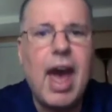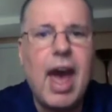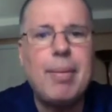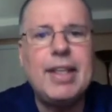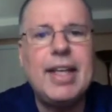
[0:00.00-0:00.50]

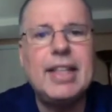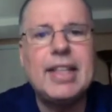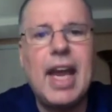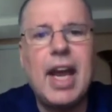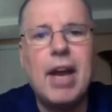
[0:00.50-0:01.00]
Happy
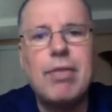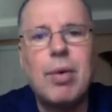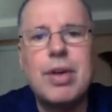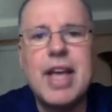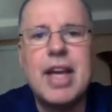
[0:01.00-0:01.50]
Days aired
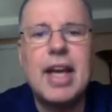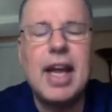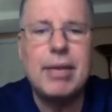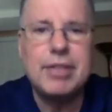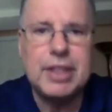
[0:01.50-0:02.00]
for
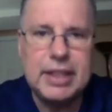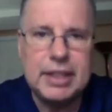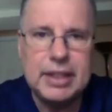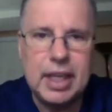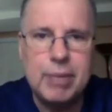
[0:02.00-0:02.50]
10.5
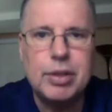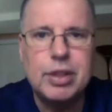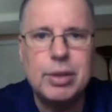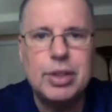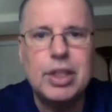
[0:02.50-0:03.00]
seasons. It
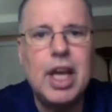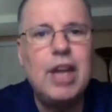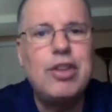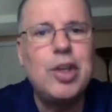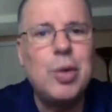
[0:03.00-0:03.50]
produced
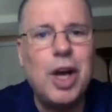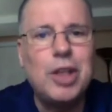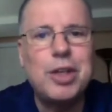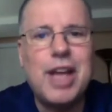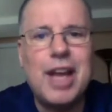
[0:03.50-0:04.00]

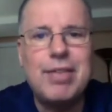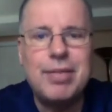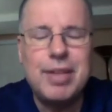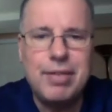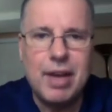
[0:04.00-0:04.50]

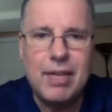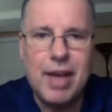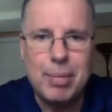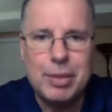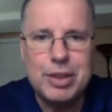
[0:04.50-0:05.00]
255
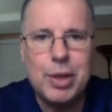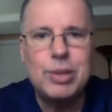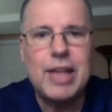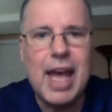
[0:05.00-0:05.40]
episodes.